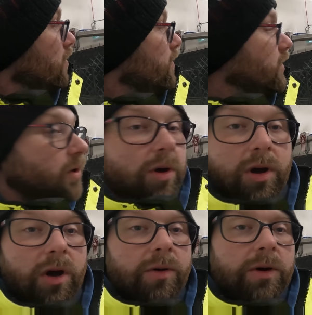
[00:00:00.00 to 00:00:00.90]
We're about to go
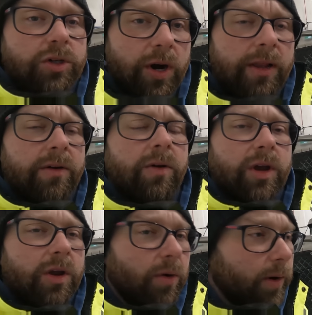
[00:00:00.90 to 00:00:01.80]
hook onto our trailer, go
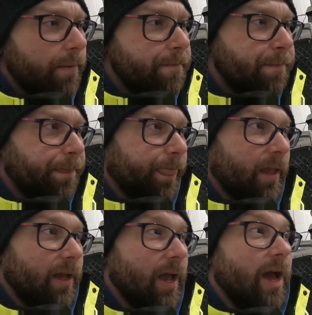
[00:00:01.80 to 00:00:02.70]
to Kenora,
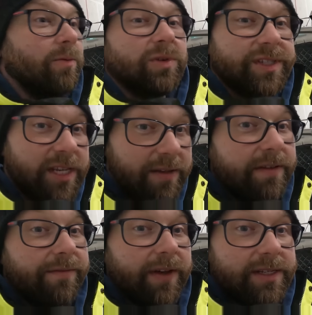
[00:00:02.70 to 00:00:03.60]
and we'll see
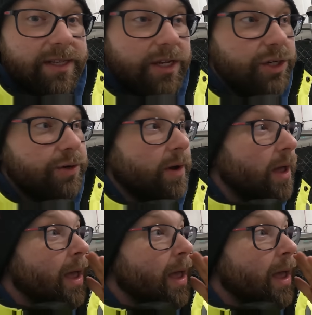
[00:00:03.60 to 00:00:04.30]
if that fixed the issue.